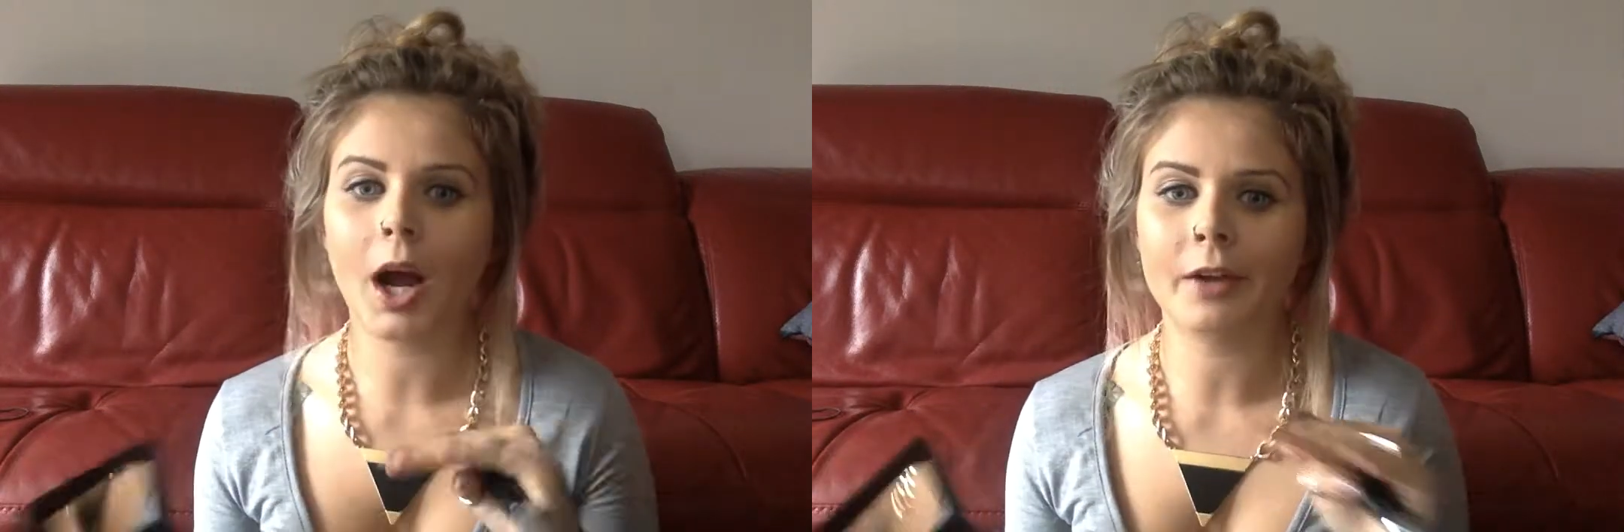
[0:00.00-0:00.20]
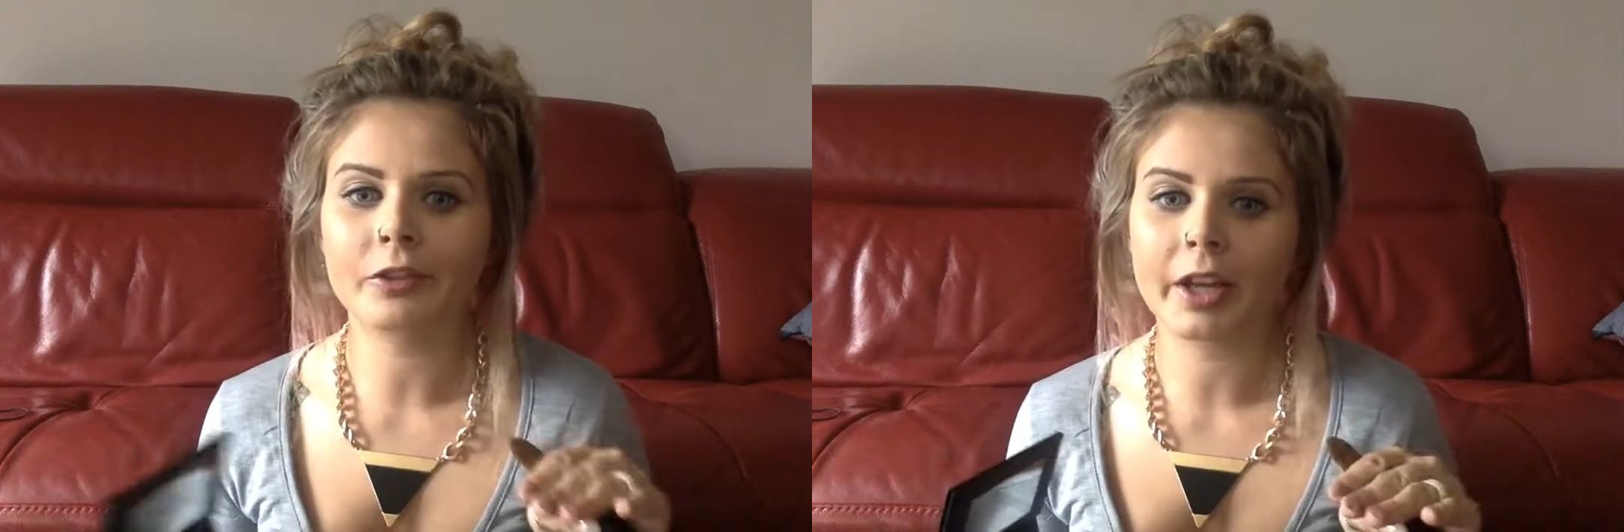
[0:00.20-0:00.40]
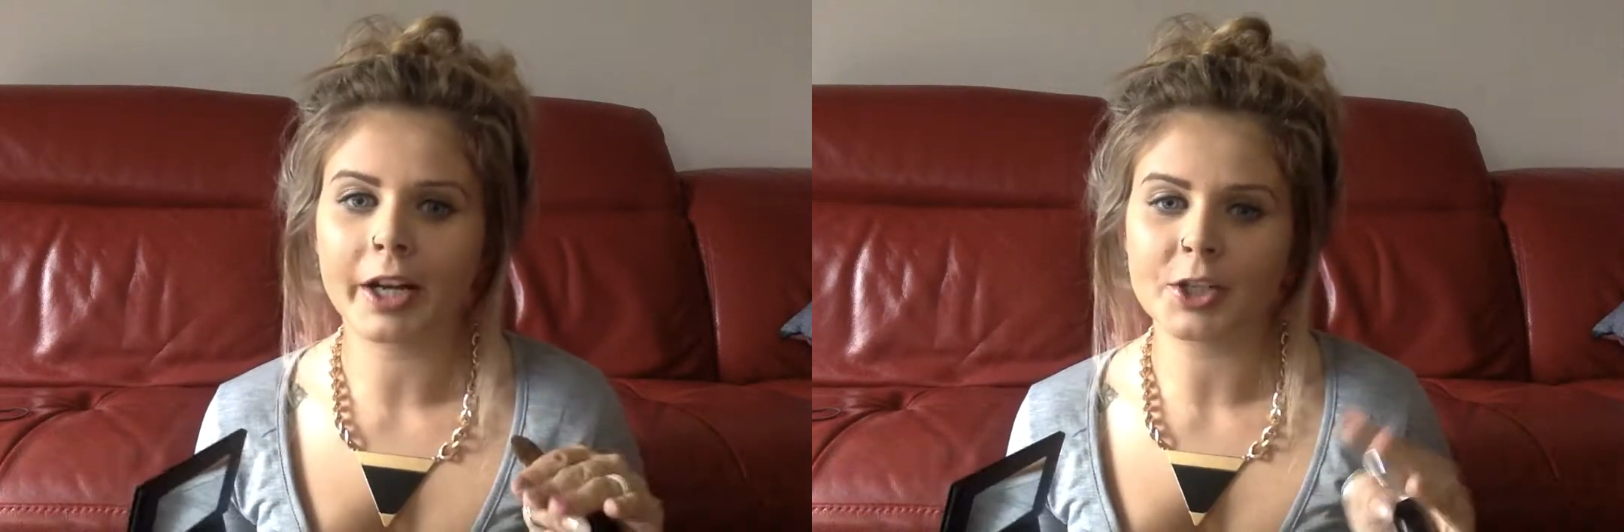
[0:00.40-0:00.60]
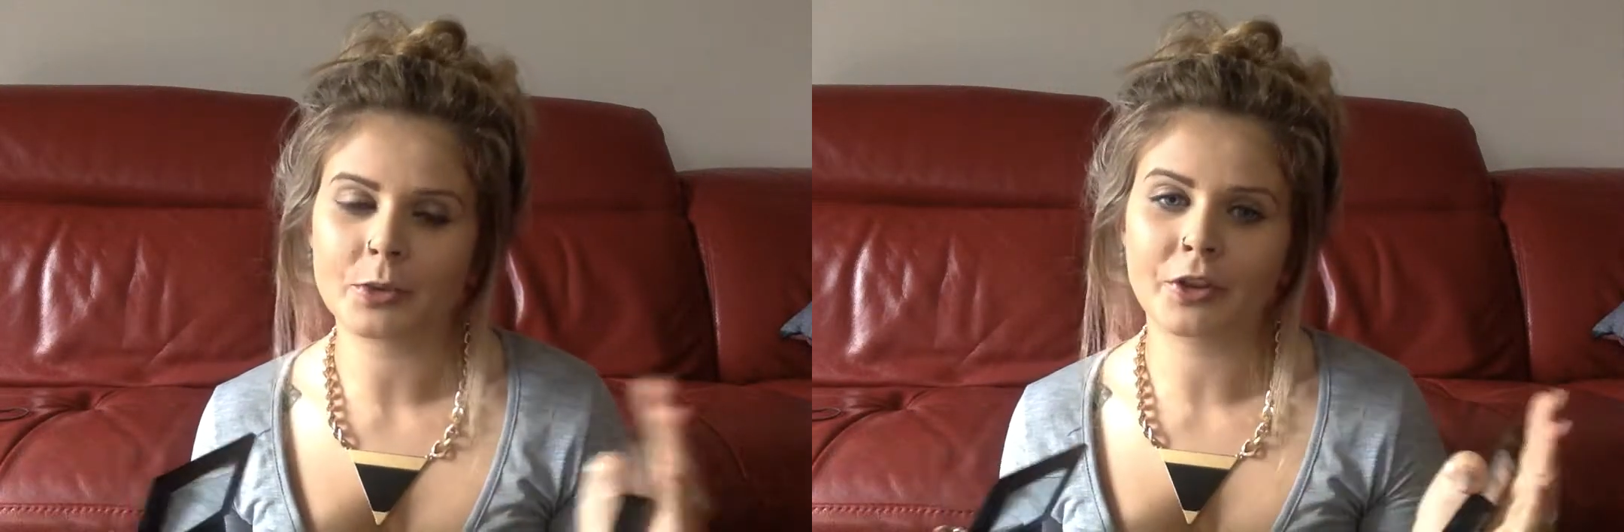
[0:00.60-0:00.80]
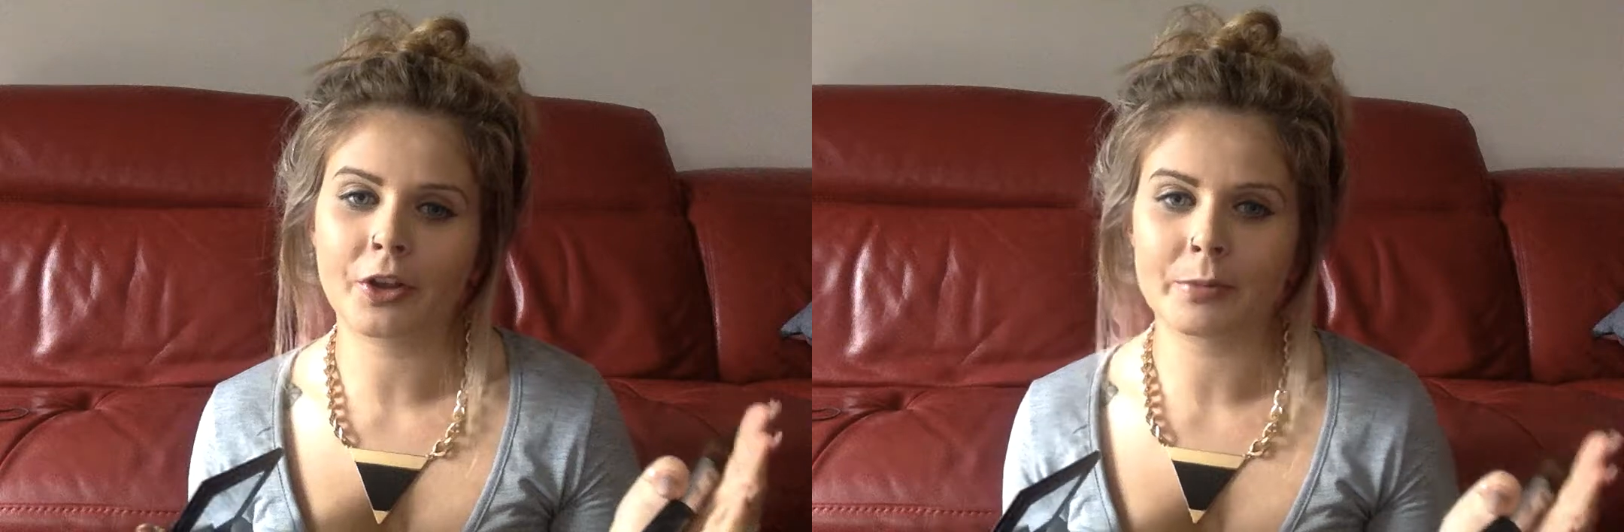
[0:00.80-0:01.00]
I've learned
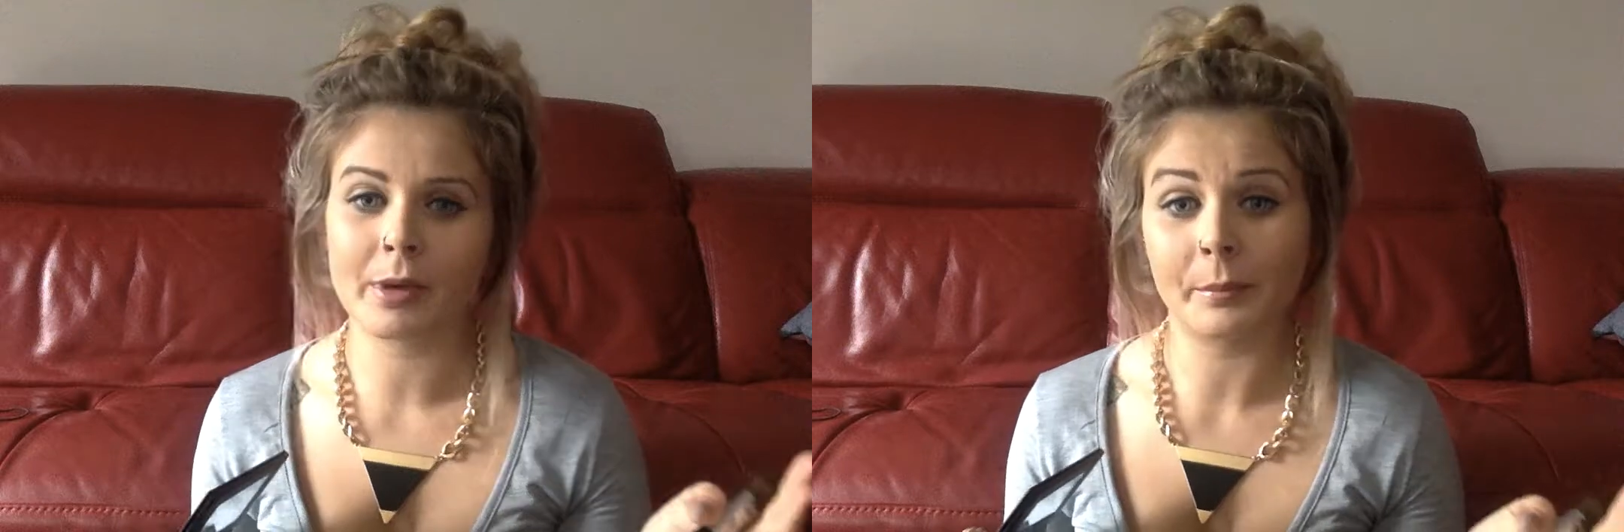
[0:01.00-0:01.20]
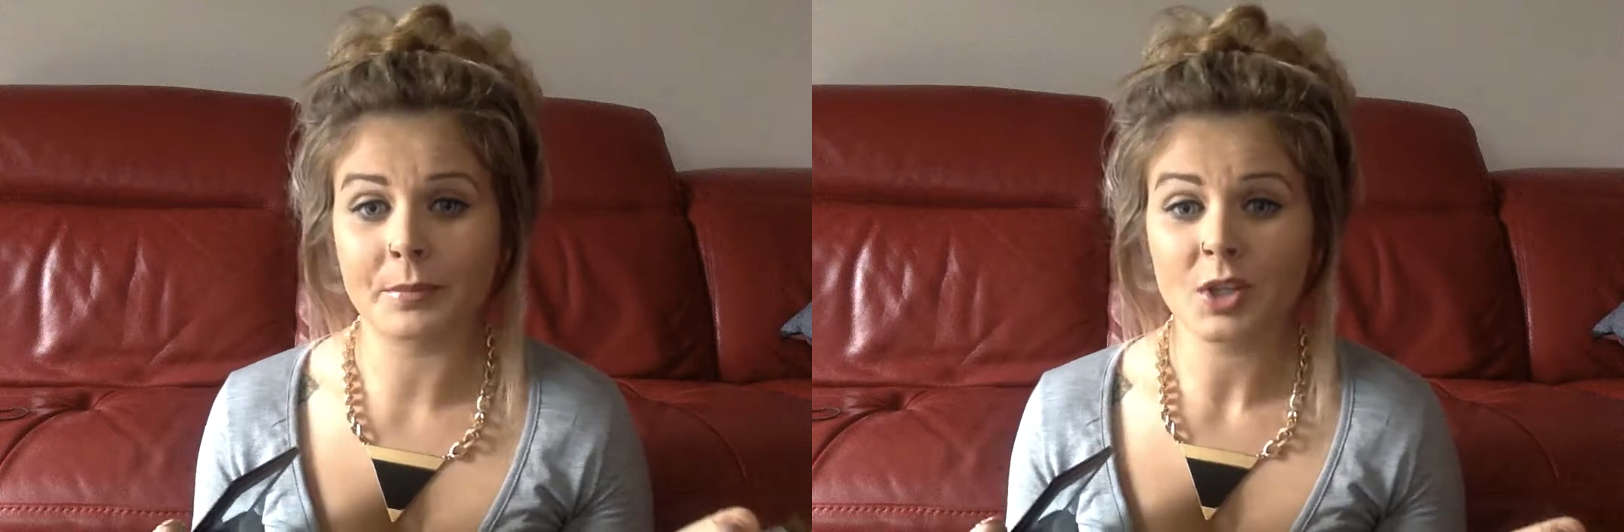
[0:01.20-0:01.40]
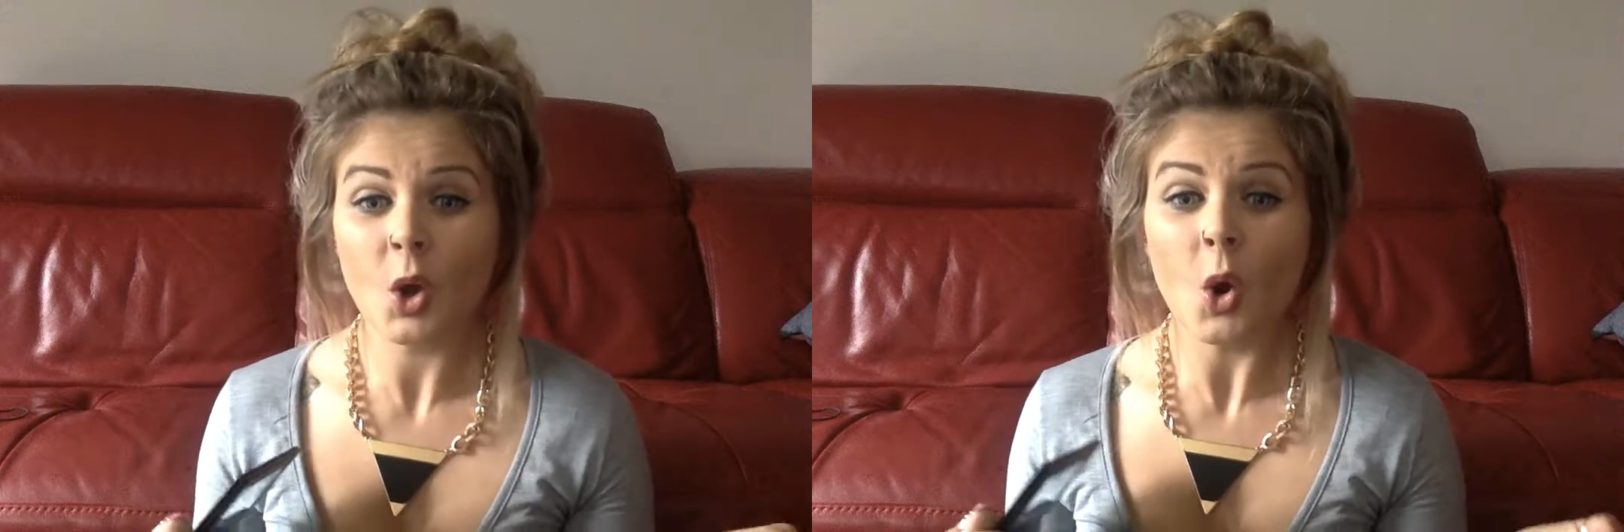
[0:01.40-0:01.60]
with other mums.